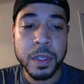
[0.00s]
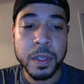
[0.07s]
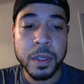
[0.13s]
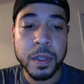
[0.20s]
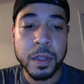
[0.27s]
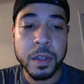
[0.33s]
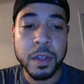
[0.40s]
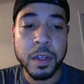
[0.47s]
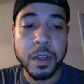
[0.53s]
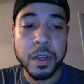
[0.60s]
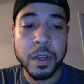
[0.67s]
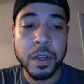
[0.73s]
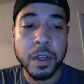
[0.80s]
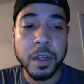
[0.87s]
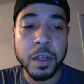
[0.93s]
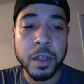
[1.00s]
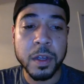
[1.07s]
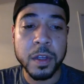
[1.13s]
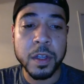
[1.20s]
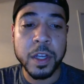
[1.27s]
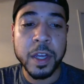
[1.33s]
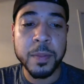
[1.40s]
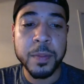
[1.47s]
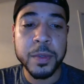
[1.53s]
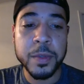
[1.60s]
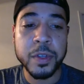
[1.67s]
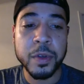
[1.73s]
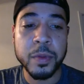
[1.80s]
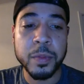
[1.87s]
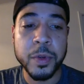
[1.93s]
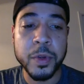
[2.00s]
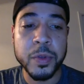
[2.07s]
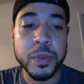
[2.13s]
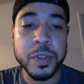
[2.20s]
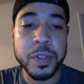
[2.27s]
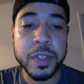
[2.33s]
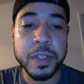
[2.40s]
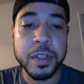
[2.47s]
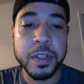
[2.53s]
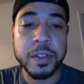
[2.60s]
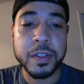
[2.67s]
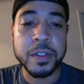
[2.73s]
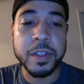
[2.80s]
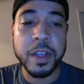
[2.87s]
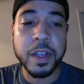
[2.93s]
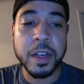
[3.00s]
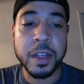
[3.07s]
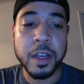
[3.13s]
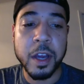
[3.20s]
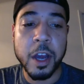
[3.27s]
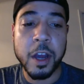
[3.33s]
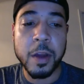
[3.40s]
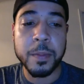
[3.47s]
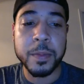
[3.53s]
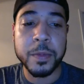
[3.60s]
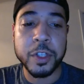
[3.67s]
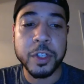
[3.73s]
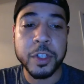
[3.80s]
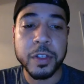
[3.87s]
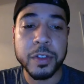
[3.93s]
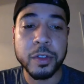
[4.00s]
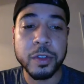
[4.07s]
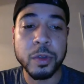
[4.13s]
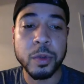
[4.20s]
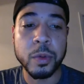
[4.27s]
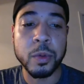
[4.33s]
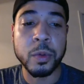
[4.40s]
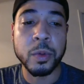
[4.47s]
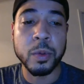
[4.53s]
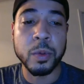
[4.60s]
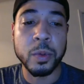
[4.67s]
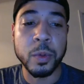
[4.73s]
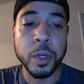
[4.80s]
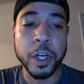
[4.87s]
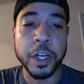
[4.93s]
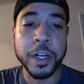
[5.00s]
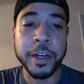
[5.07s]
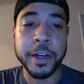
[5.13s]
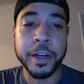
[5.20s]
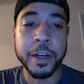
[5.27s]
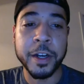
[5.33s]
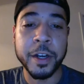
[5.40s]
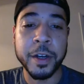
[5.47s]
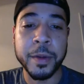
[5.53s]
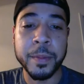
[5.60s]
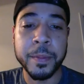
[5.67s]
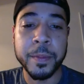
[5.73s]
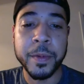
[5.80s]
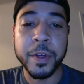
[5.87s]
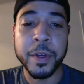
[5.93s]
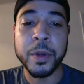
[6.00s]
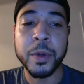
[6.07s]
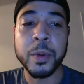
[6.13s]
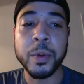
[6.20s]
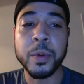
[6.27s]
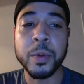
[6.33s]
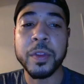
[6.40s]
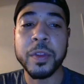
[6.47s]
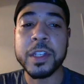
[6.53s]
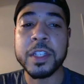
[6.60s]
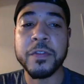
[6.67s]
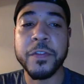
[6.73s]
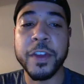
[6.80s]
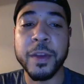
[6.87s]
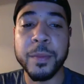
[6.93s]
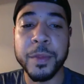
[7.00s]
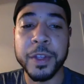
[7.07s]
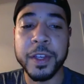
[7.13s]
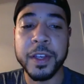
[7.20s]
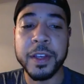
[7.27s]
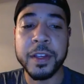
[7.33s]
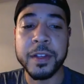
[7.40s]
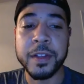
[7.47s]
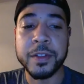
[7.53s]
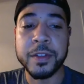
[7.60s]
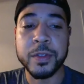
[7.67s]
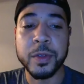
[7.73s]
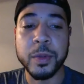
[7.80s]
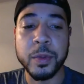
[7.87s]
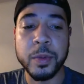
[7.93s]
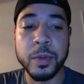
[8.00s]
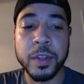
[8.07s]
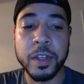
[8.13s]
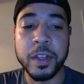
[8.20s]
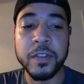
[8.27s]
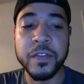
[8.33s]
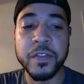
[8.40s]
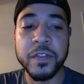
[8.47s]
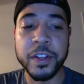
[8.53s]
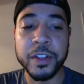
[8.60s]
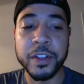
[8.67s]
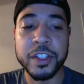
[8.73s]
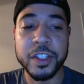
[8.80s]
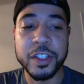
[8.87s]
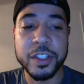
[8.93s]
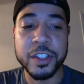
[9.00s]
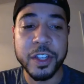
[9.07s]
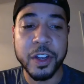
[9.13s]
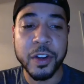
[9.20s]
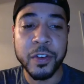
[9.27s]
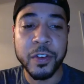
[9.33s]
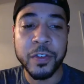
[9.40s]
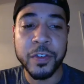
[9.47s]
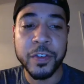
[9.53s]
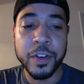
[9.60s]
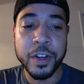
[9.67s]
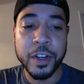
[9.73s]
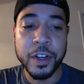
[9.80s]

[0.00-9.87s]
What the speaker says: the episode mostly is setting up just who this family is to the village itself.